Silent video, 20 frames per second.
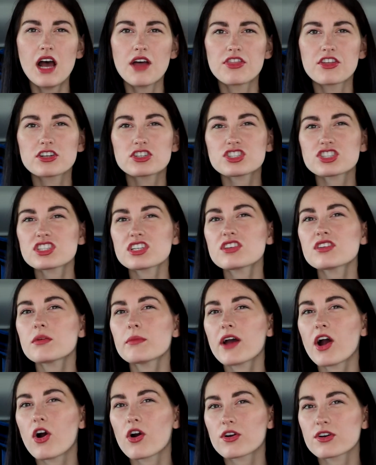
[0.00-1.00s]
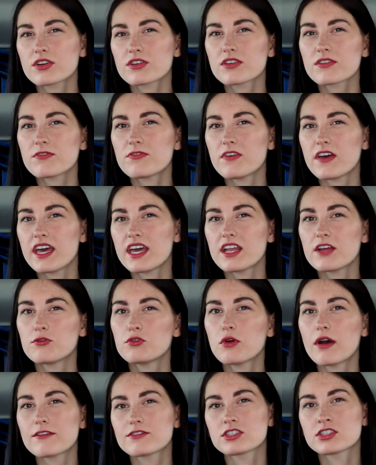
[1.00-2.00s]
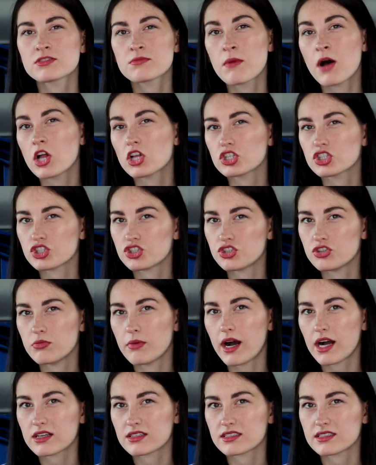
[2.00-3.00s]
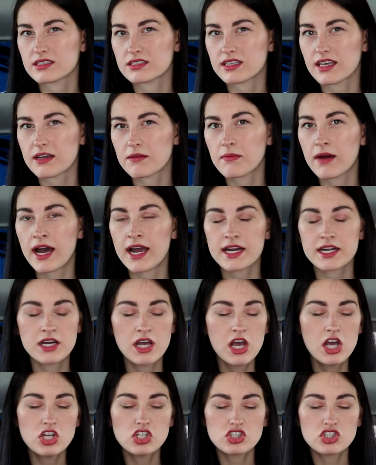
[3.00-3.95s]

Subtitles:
They're just a little bit harder to fit if you have smaller shoe boxes like mine.